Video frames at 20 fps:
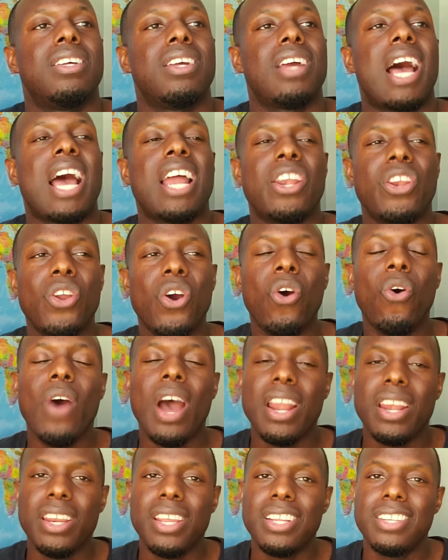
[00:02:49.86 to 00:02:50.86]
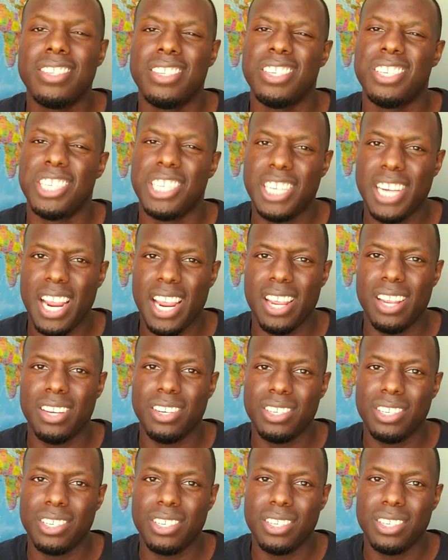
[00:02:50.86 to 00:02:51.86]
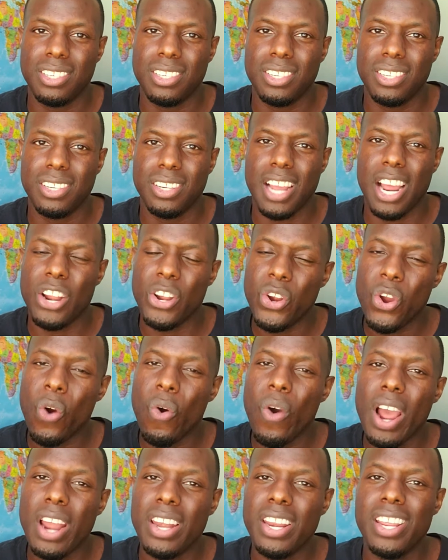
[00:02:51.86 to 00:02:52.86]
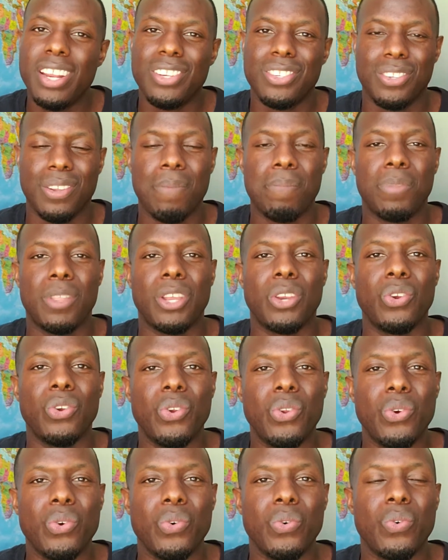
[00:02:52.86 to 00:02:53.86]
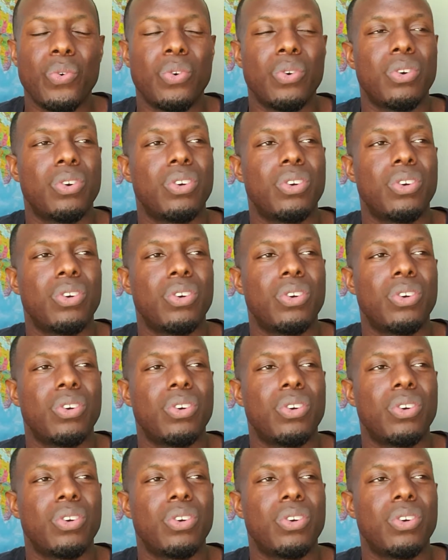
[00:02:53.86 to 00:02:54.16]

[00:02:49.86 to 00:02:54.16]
I know I need to change. I know I need something new.